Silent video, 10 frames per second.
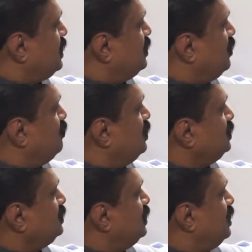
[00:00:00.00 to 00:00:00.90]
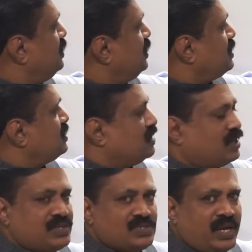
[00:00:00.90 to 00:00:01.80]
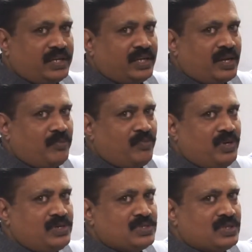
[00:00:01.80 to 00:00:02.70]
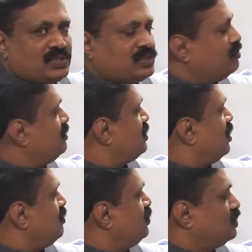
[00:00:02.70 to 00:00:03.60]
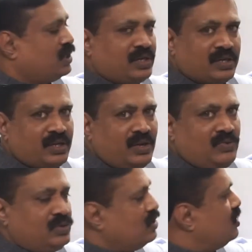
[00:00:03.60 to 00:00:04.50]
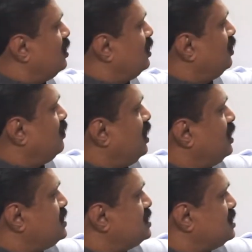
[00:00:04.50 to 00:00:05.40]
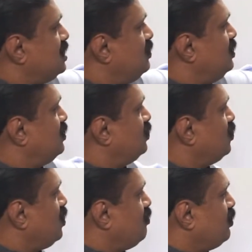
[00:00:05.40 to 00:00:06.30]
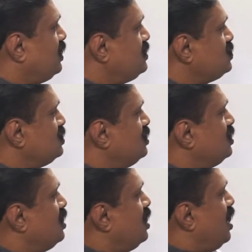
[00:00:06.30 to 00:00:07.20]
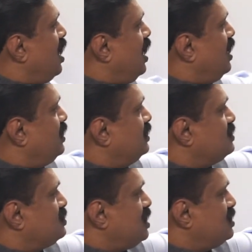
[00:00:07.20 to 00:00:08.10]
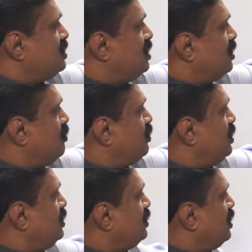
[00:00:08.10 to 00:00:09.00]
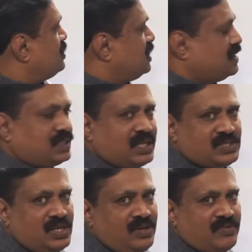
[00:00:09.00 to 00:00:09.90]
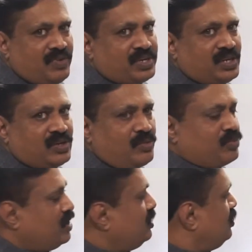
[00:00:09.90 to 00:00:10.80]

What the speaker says: downwards, reaction R is acting upwards, that means normal to the ground. Now R is resolved into two components and this is a horizontal component, R sin theta is a vertical component.